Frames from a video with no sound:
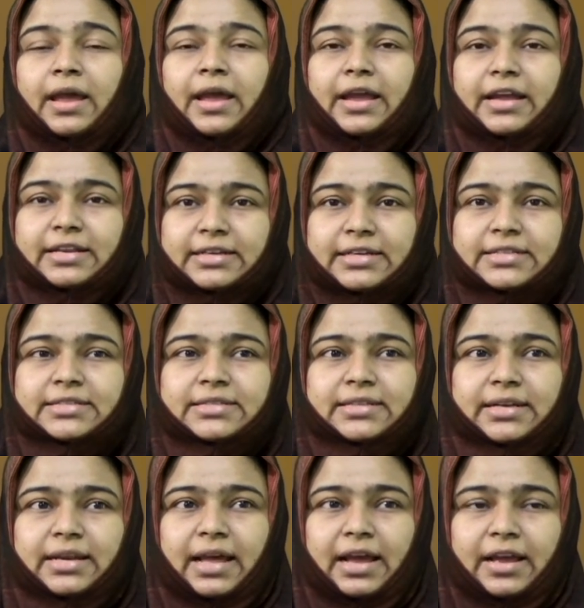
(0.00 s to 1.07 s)
It is the
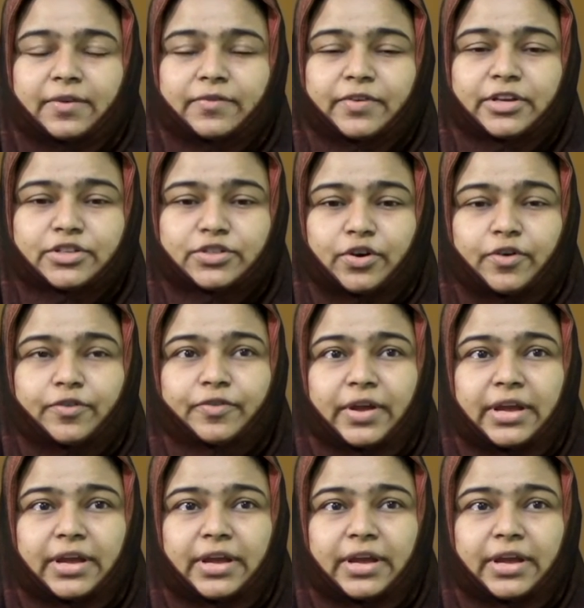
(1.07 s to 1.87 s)
language of